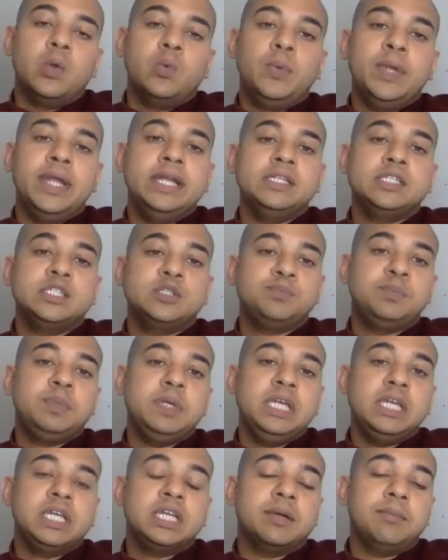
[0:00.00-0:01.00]
we
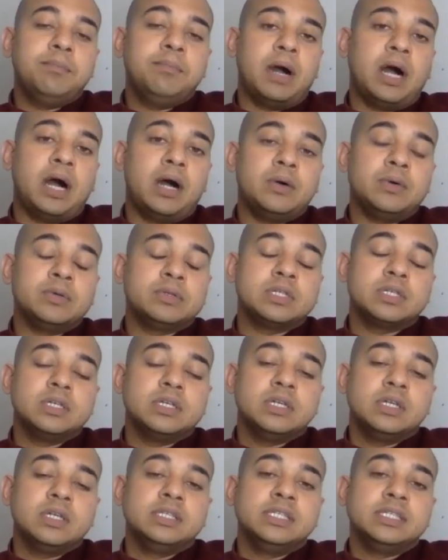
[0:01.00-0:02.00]
speak about
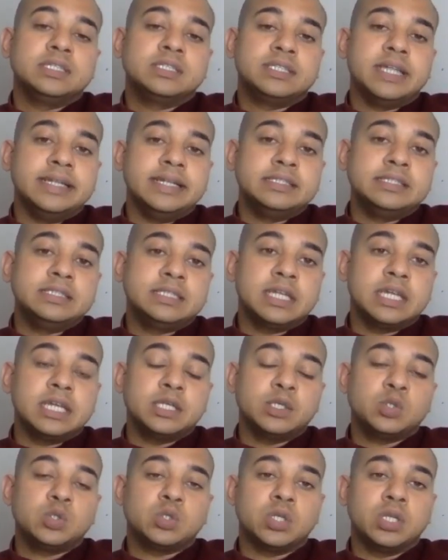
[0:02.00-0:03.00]
the
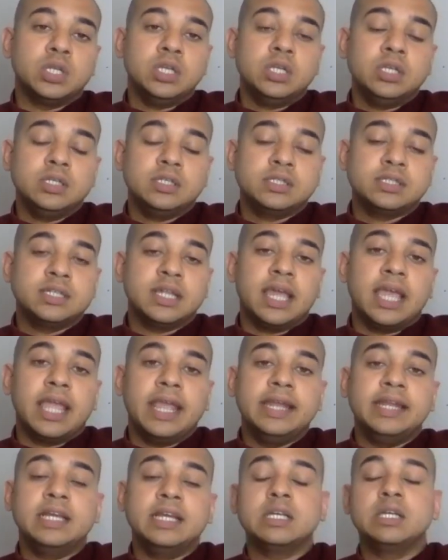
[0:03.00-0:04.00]
sensations
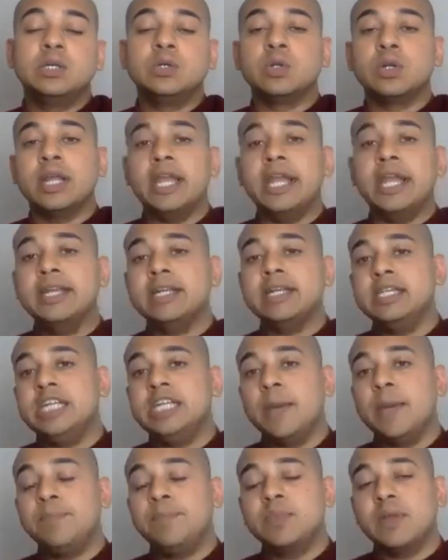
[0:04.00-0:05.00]
in a great
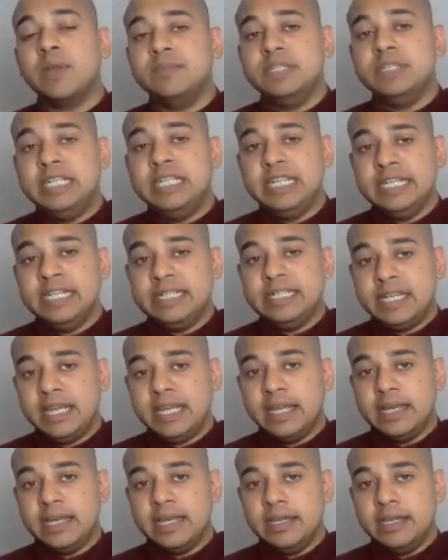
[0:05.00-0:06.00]
depth of
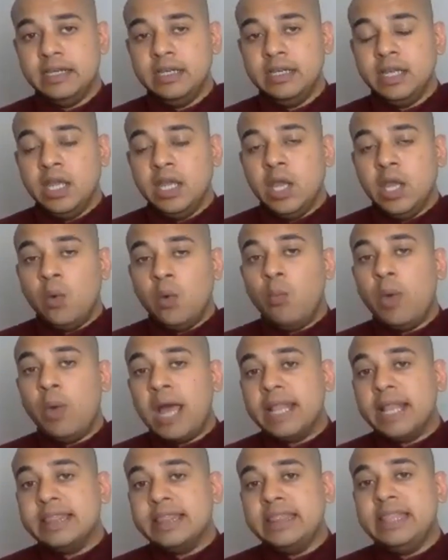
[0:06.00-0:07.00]
detail,
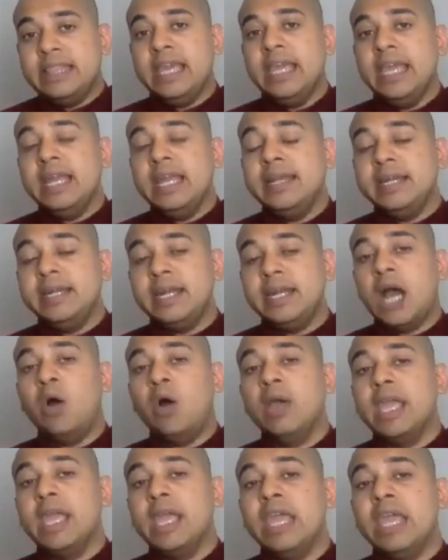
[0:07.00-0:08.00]
where they
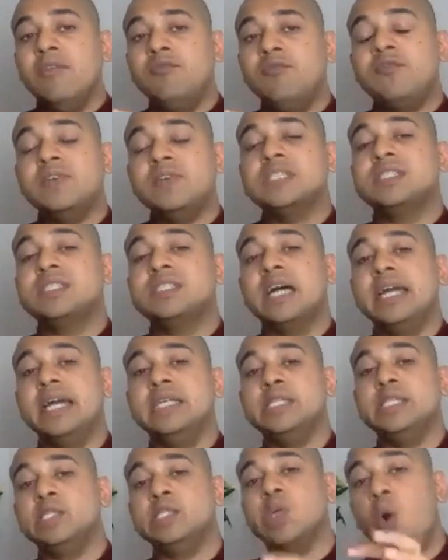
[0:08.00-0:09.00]
now
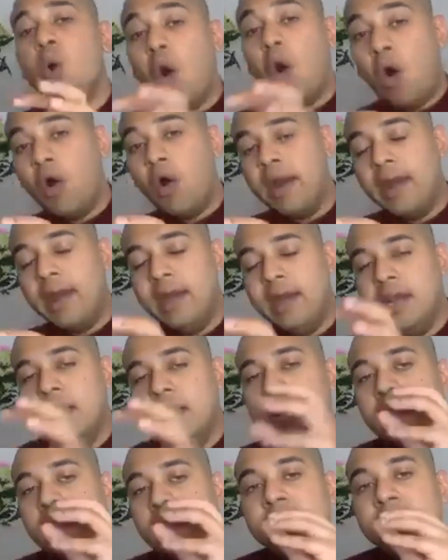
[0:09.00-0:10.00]
emphasize on
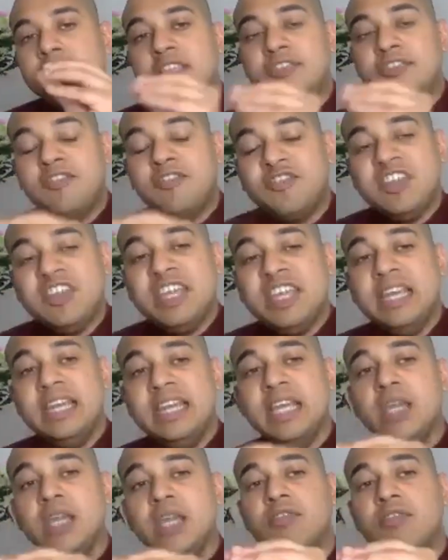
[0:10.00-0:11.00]
the
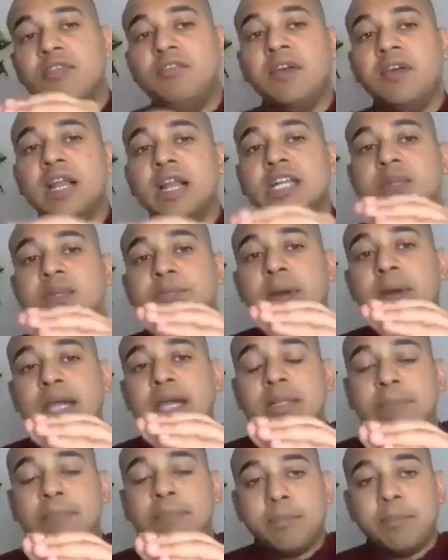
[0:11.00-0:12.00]
feeling felt by
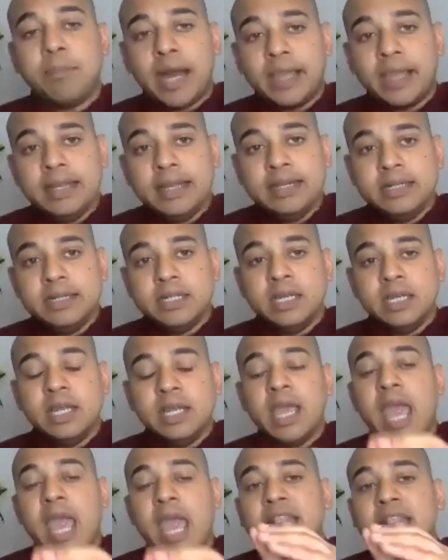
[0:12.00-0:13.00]
the mind
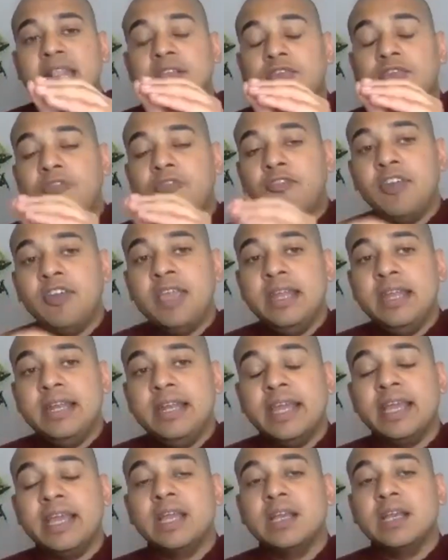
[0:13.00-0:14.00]
and the
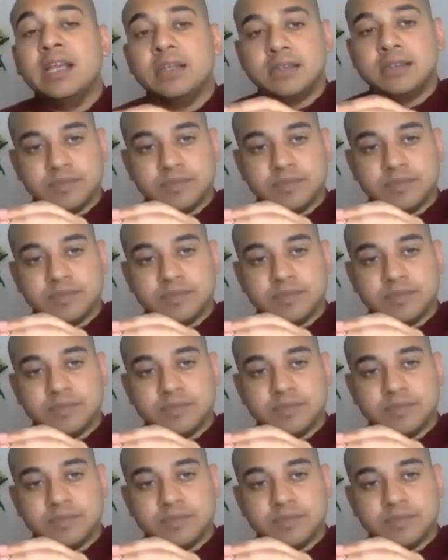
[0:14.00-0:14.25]
feeling